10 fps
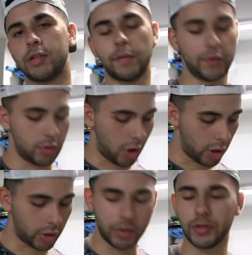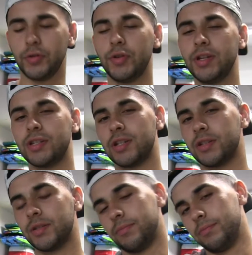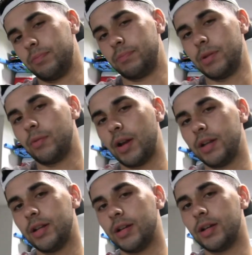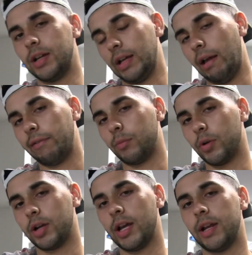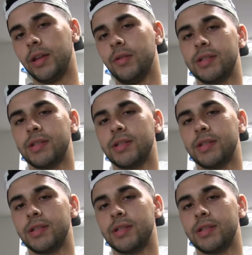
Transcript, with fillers: So if you are going to do this, just be ready to have some work ahead of you.